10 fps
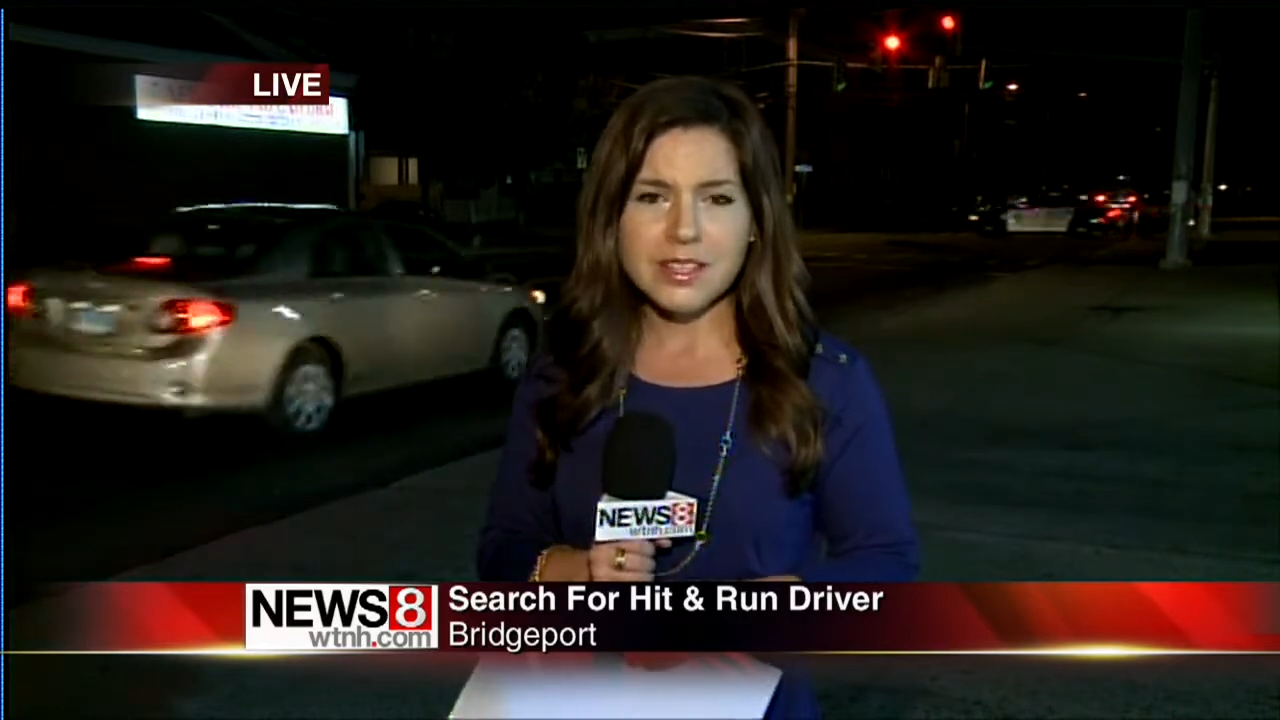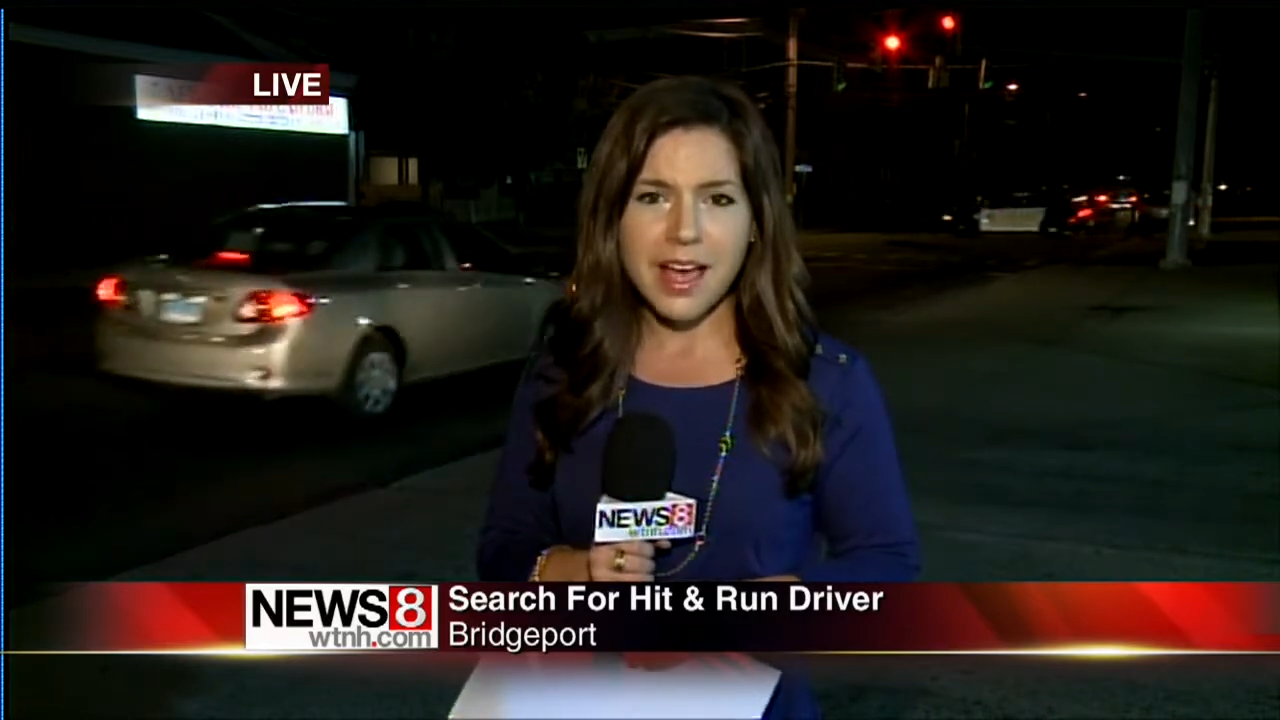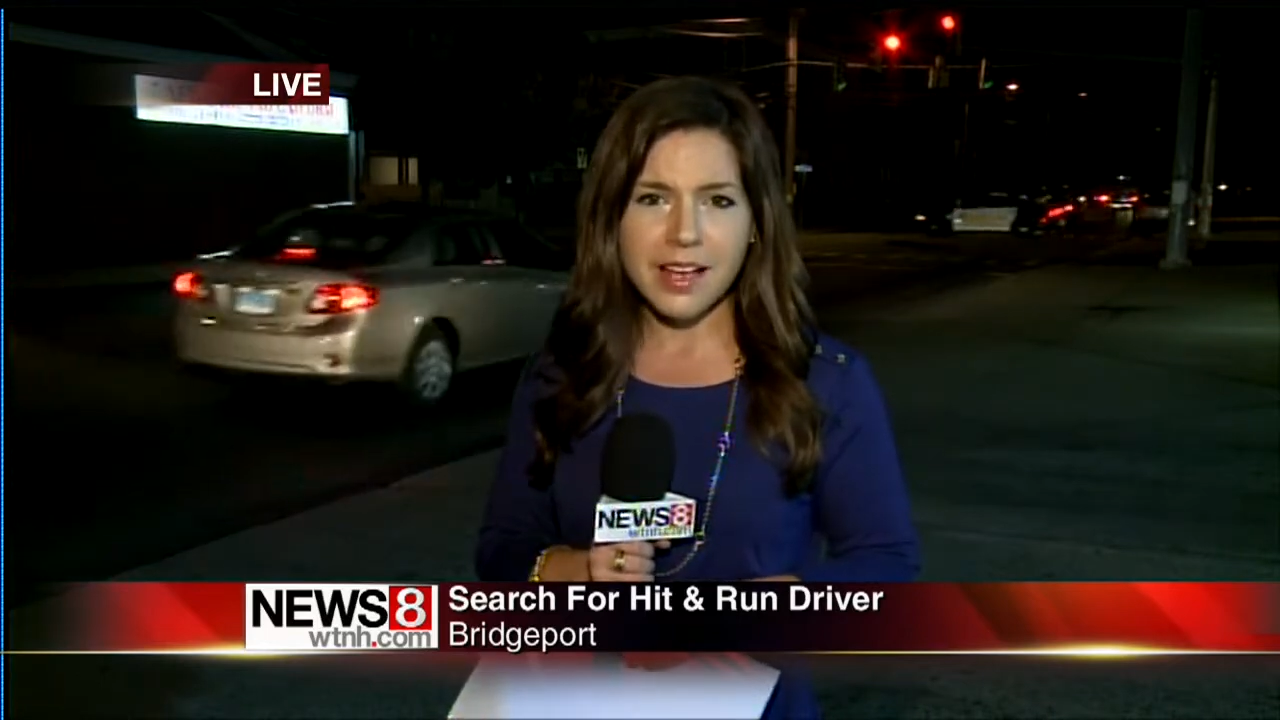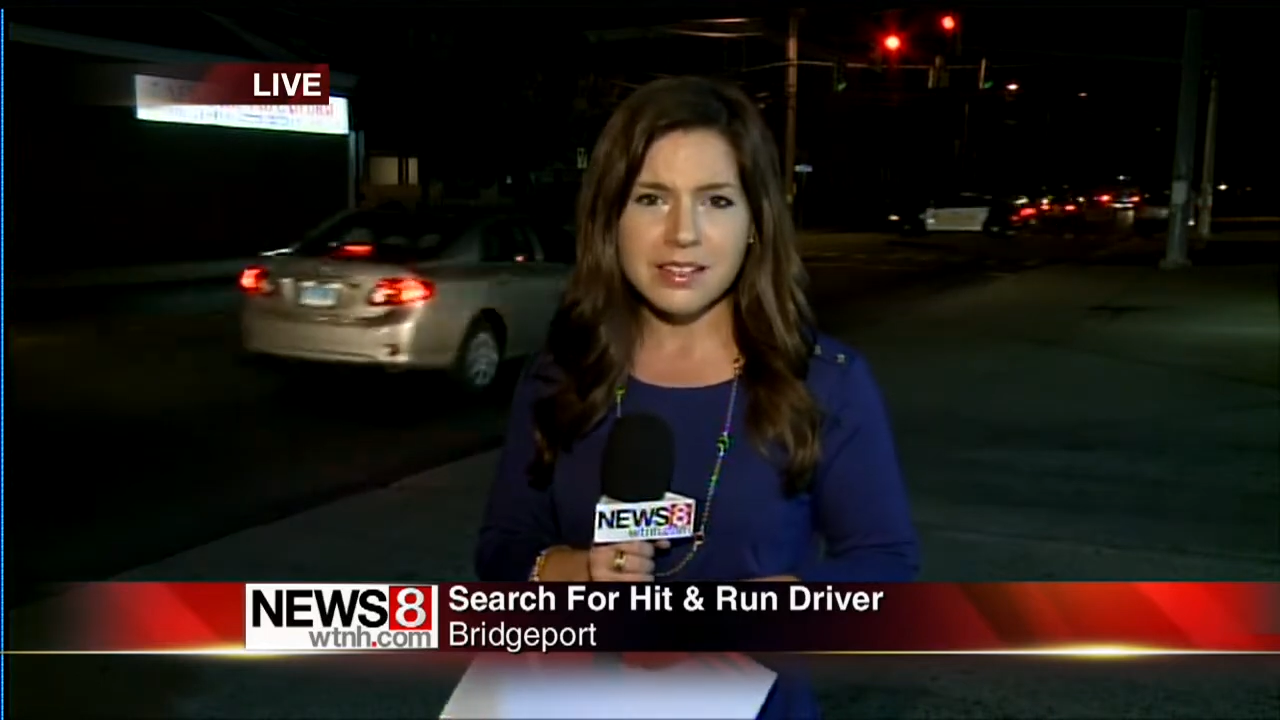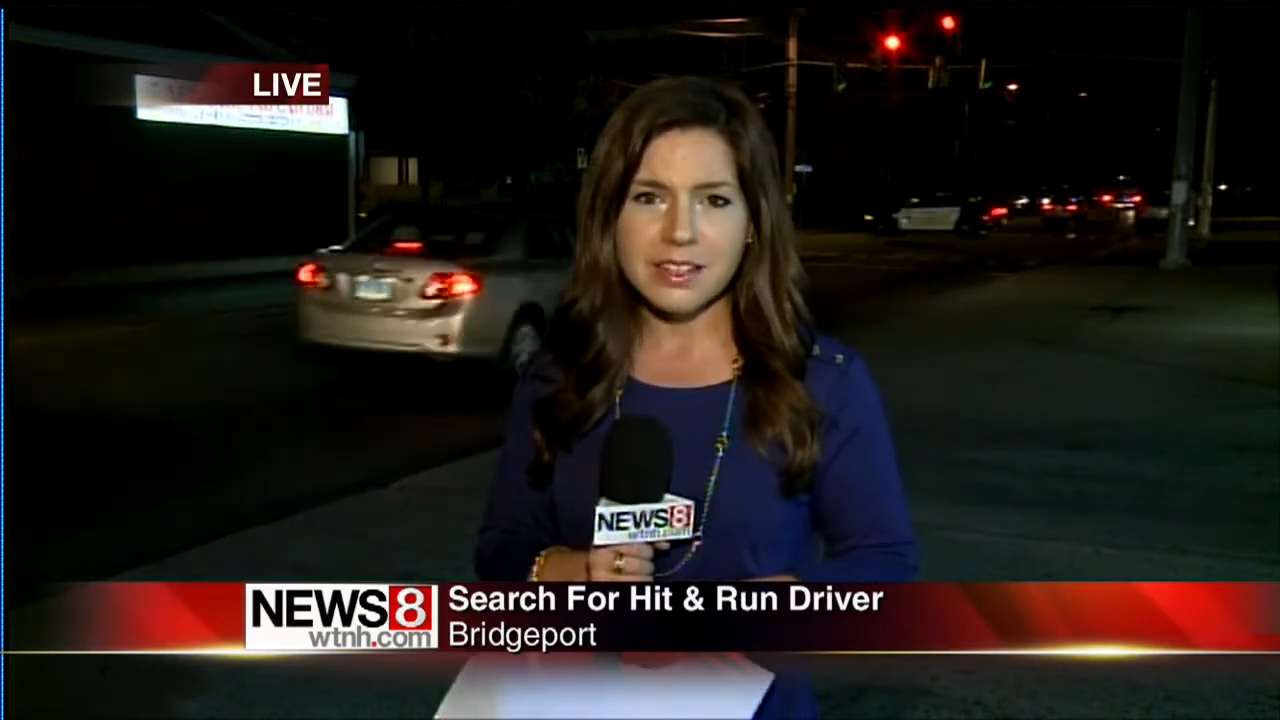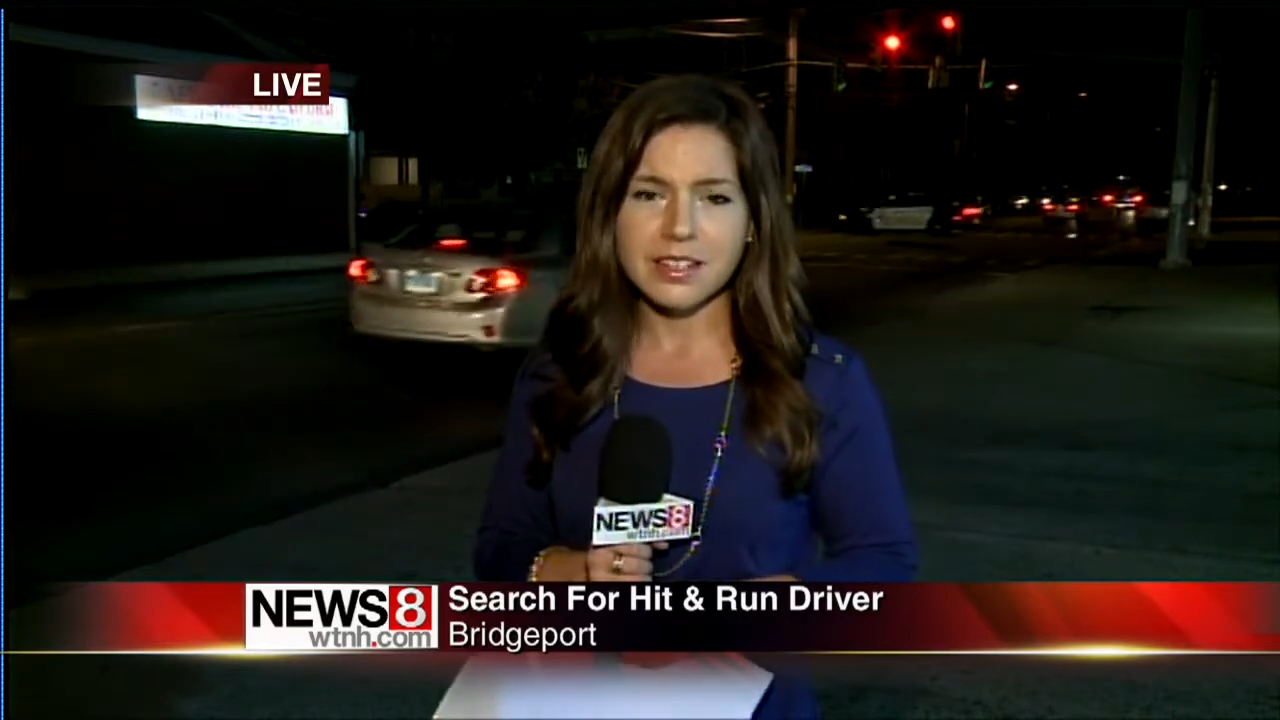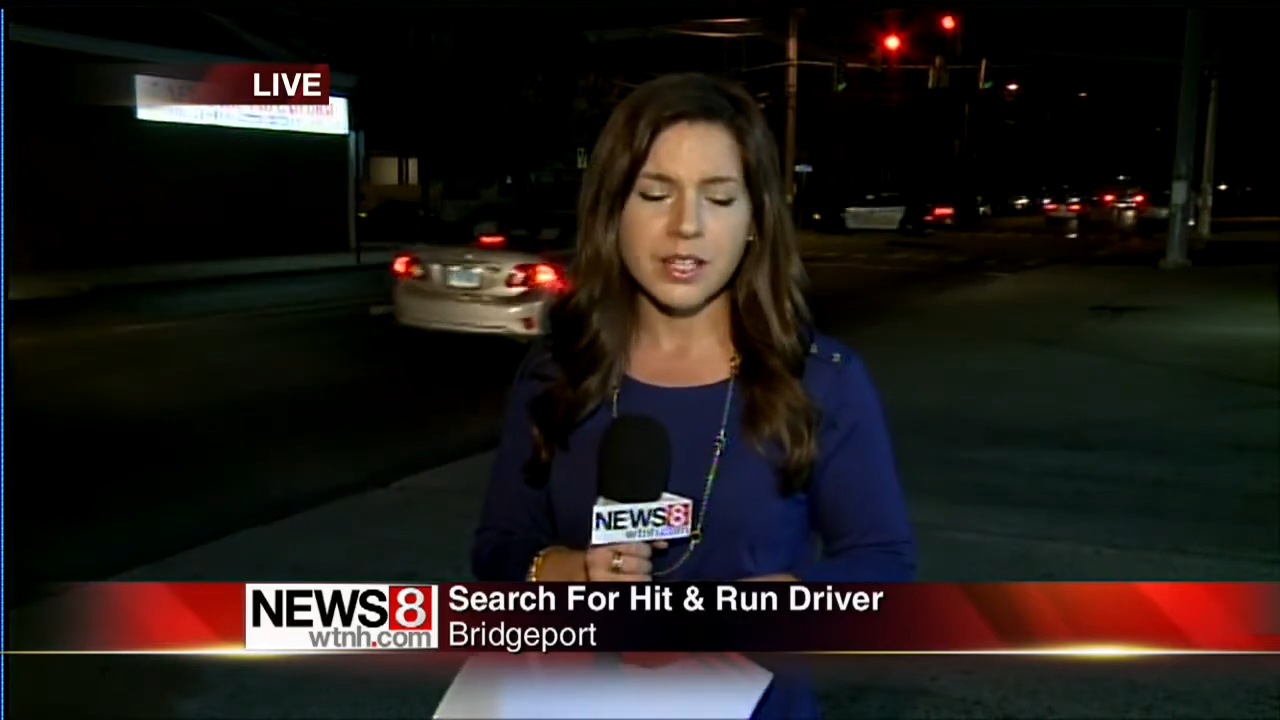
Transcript: accident,